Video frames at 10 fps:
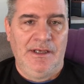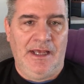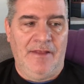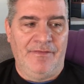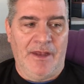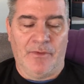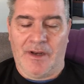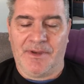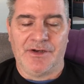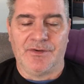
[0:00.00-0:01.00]
And then what
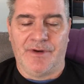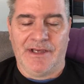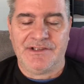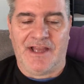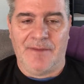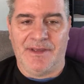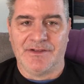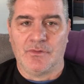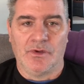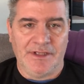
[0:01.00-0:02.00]
I'm going to do next time
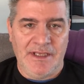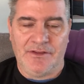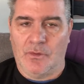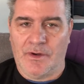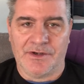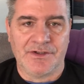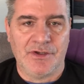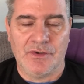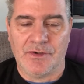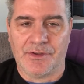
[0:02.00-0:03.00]
is we'll eat the 1 or
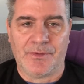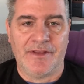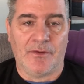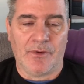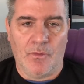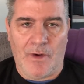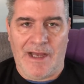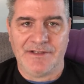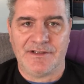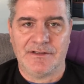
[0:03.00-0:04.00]
2 or 3 that we
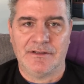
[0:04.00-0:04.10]
want